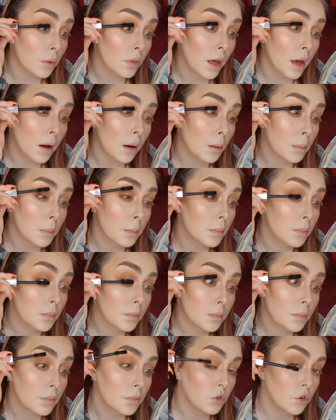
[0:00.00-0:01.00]
root without
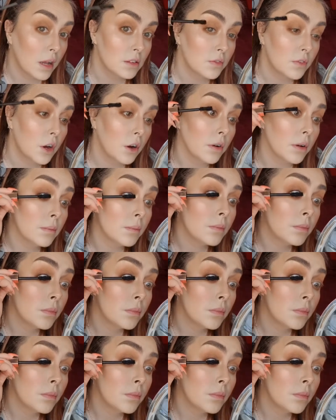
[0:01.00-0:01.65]
transferring.